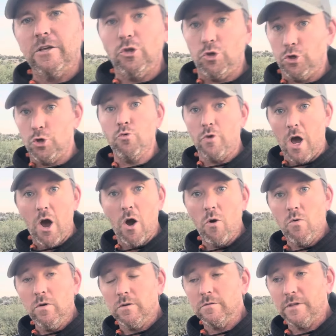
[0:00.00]
you
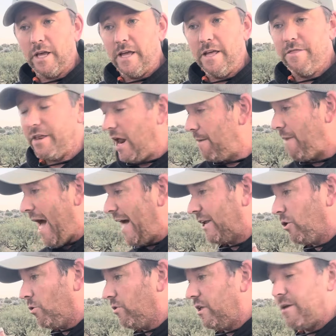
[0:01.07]
know, okay, that I'm
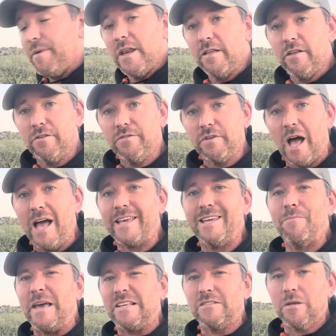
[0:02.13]
accurately meeting this, I
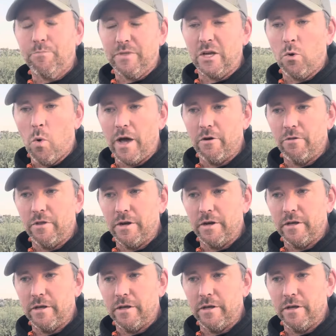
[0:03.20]
can make something quieter than it